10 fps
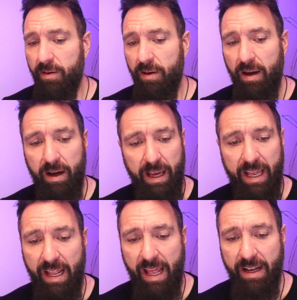
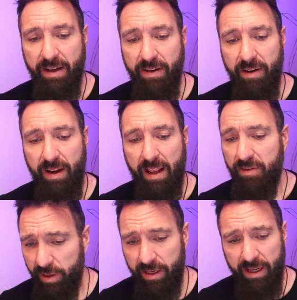and do
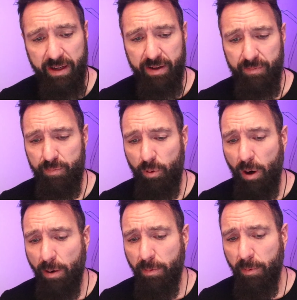it in
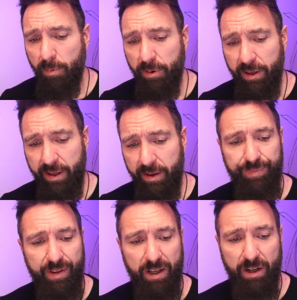probably
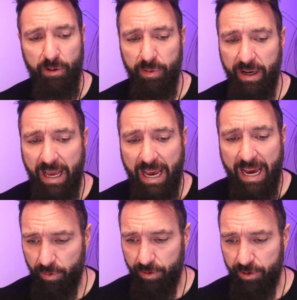an hour
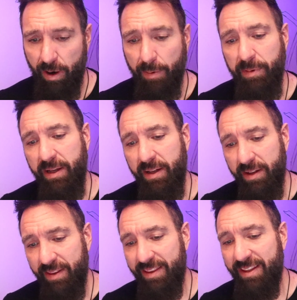or two. I mean, this
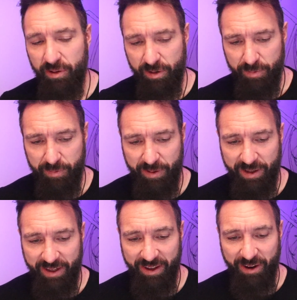one took me a
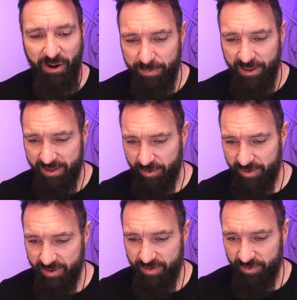while because I
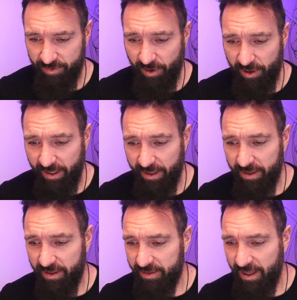was learning a
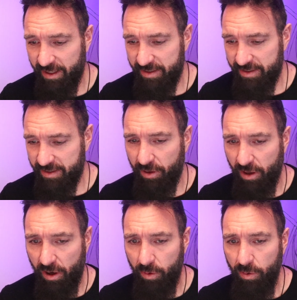lot of stuff on the
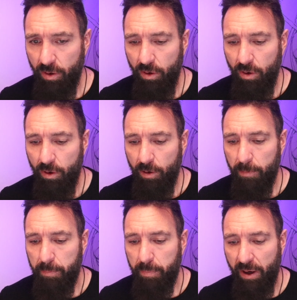go, but